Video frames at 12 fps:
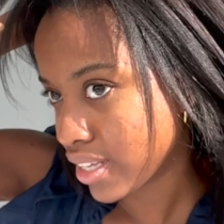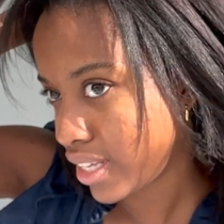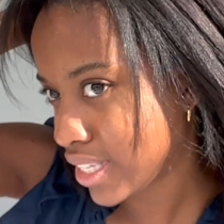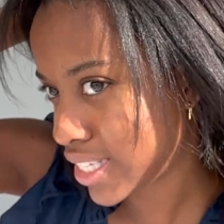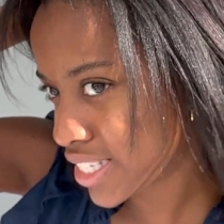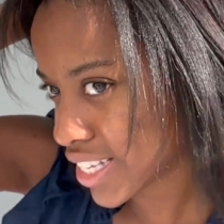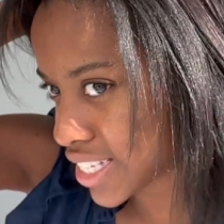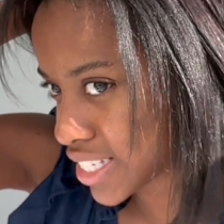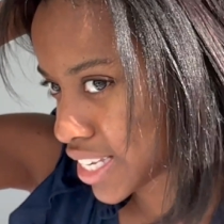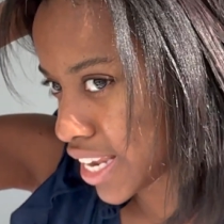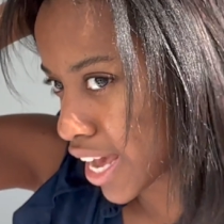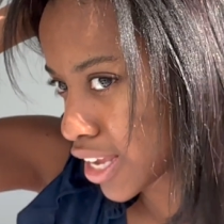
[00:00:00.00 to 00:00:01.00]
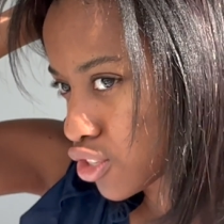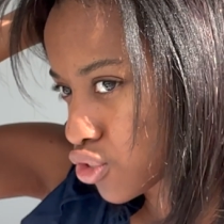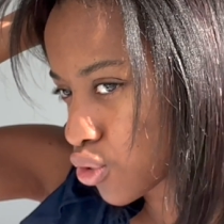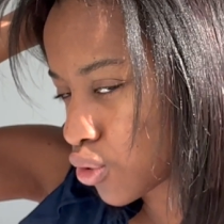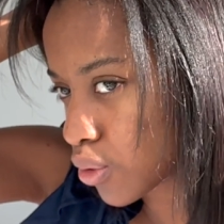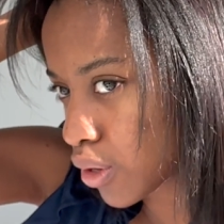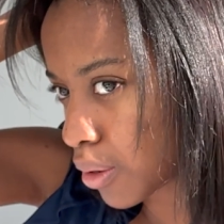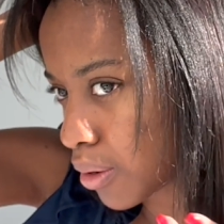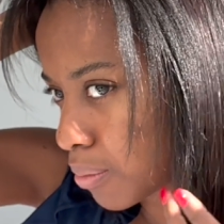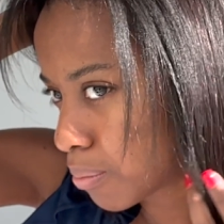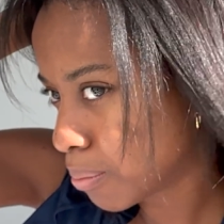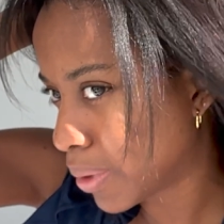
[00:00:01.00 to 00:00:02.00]
It says natural
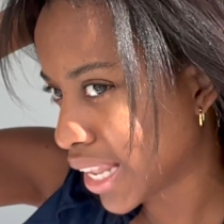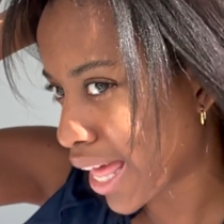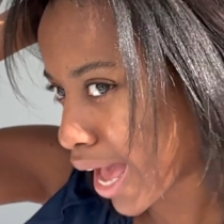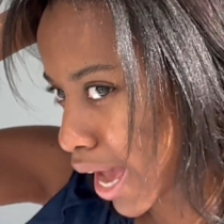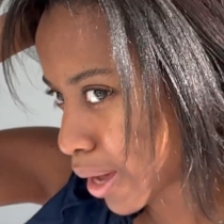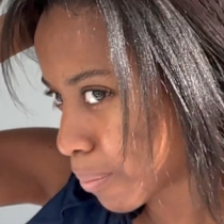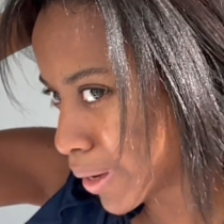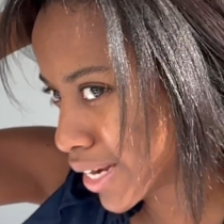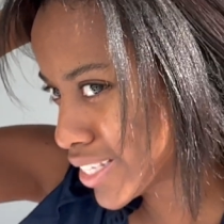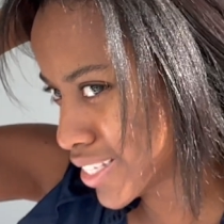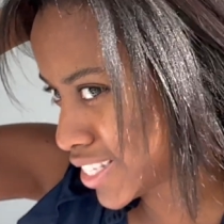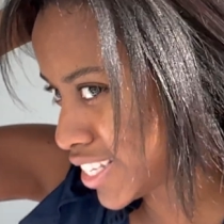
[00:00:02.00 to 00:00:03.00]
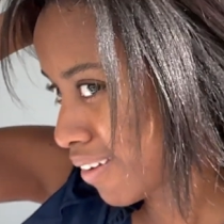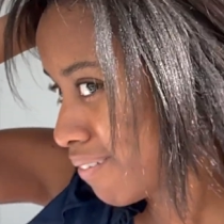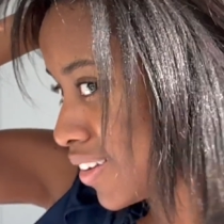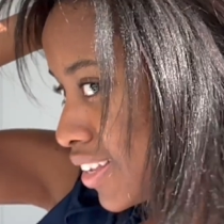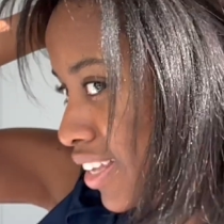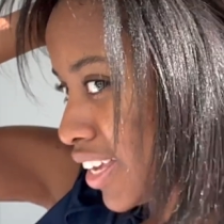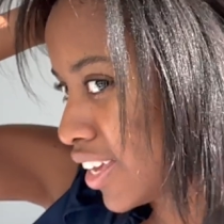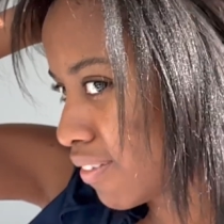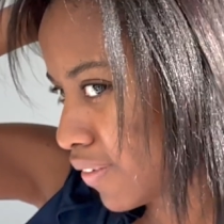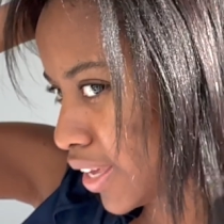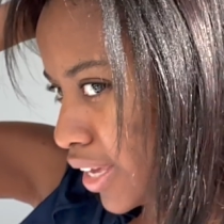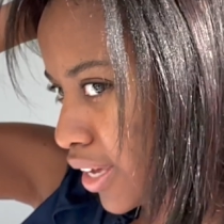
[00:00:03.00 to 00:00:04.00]
black, but it's definitely
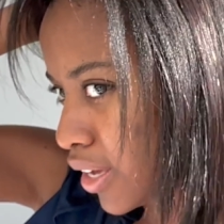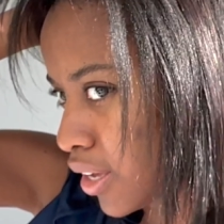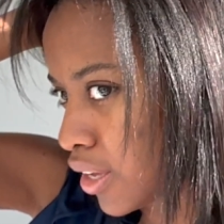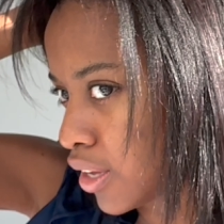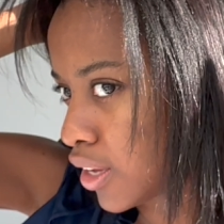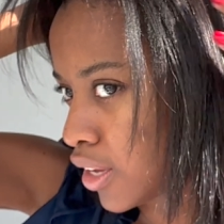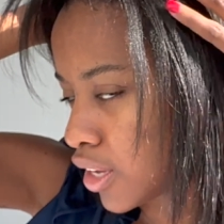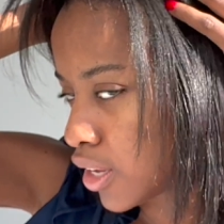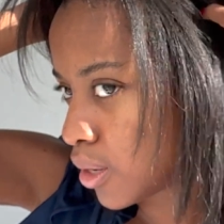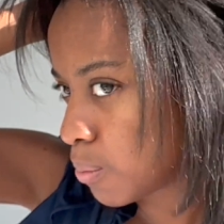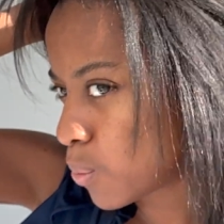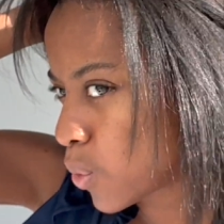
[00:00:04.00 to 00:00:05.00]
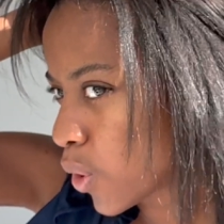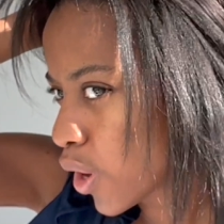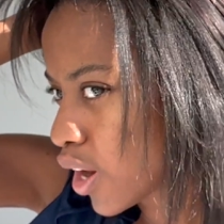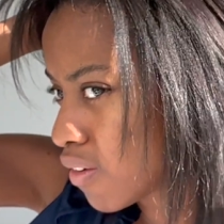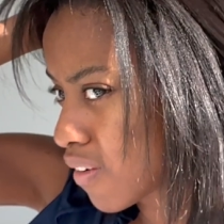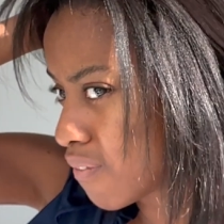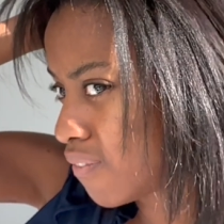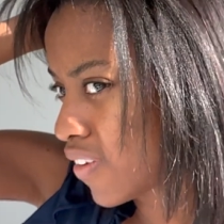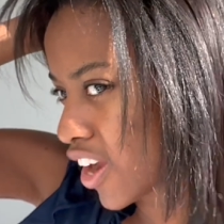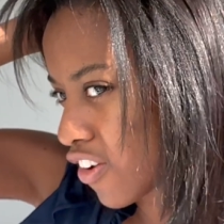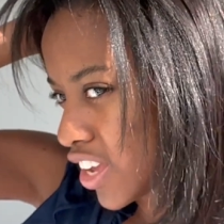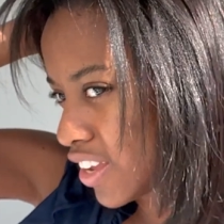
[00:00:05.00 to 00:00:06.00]
giving more of a
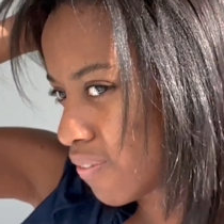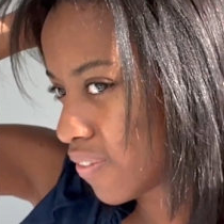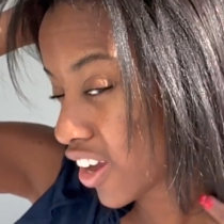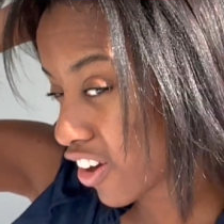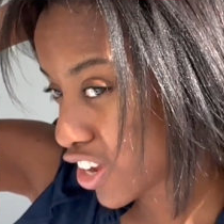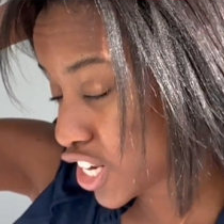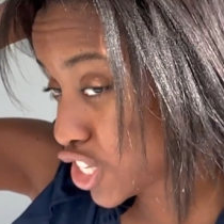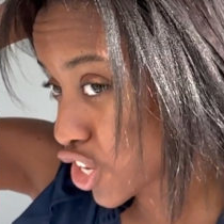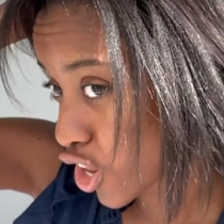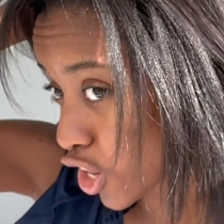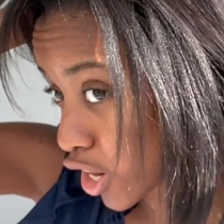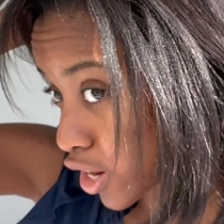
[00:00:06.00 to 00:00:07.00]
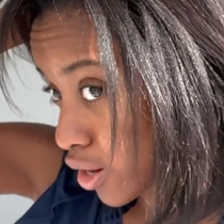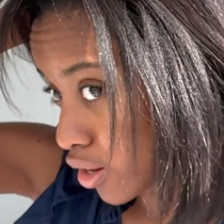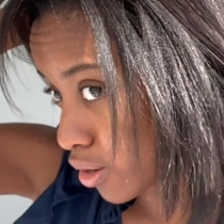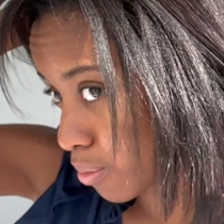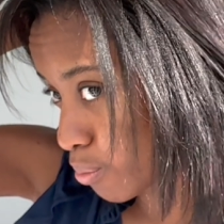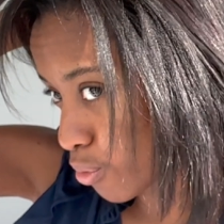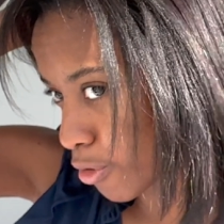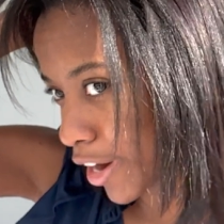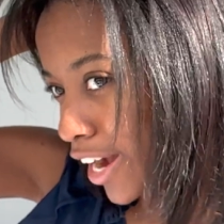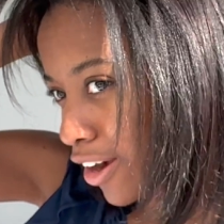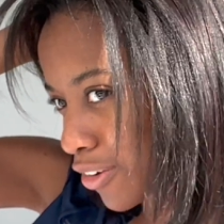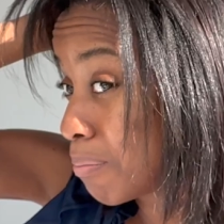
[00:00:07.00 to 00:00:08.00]
very, very dark
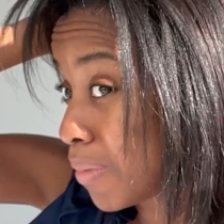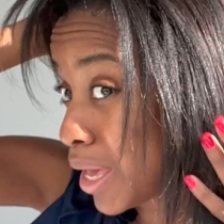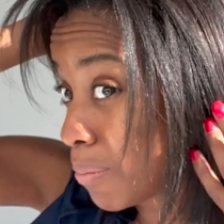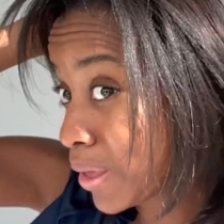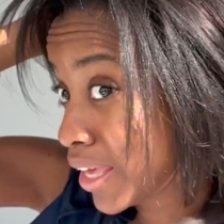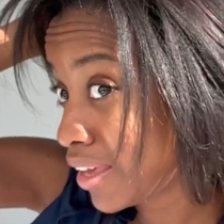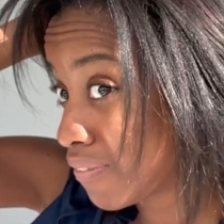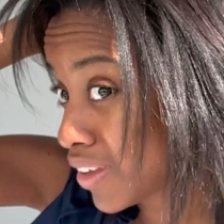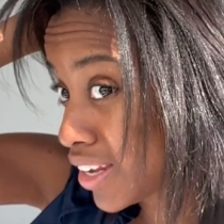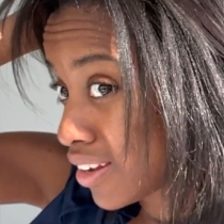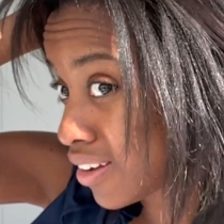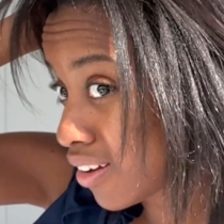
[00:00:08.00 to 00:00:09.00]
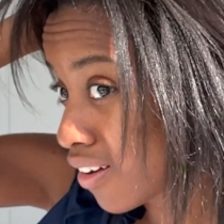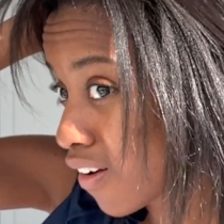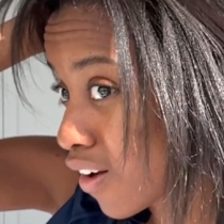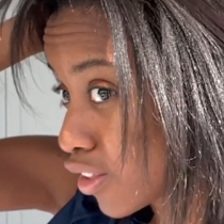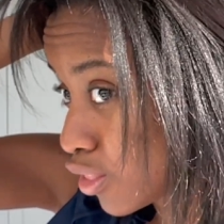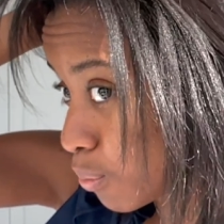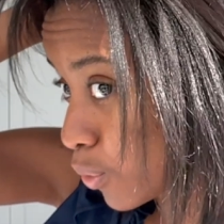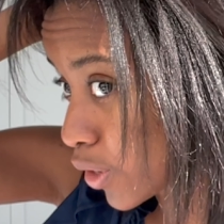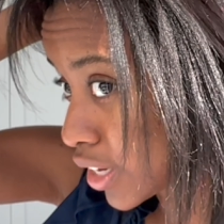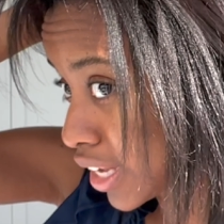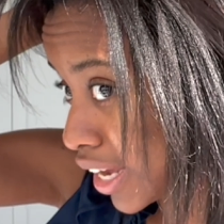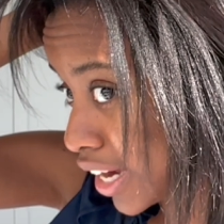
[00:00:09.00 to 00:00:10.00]
brown. Maybe even on the
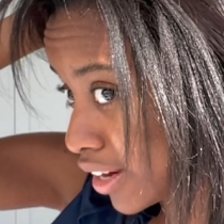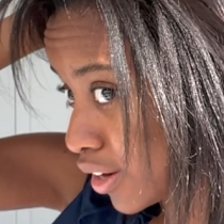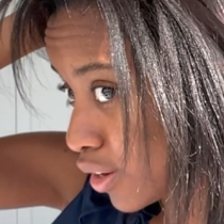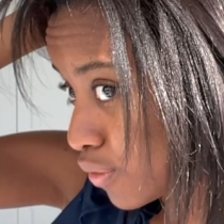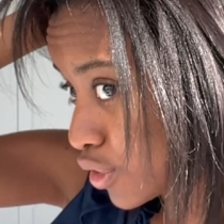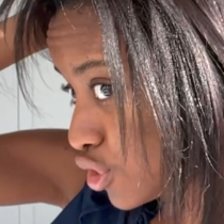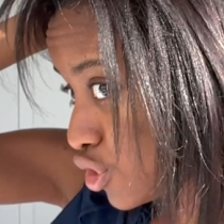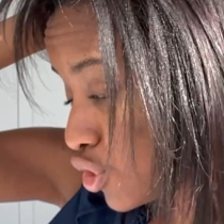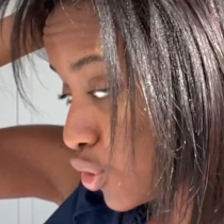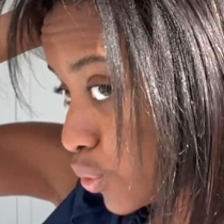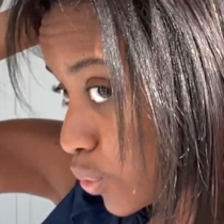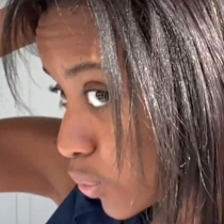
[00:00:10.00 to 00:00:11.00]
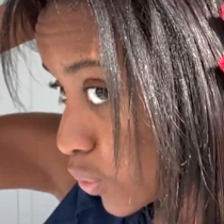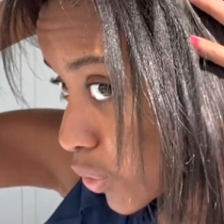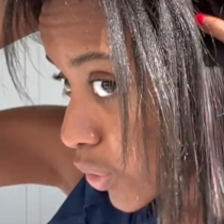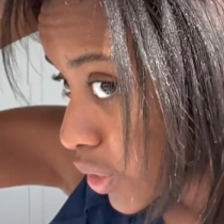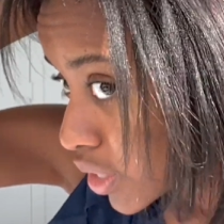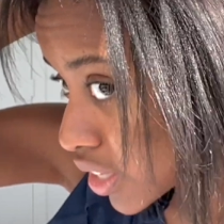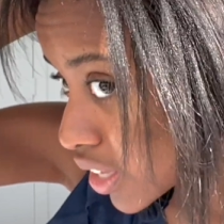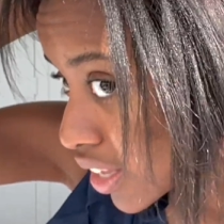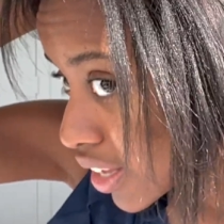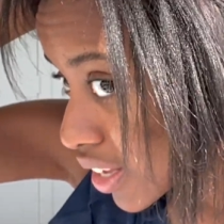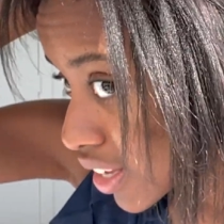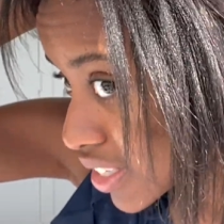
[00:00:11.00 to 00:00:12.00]
borderline of a two.
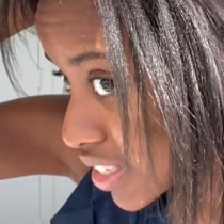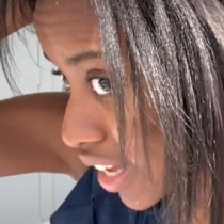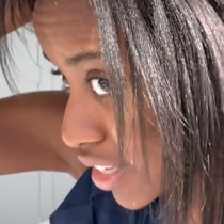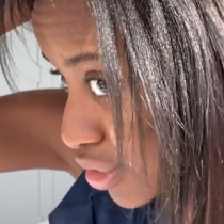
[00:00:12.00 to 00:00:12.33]
Because as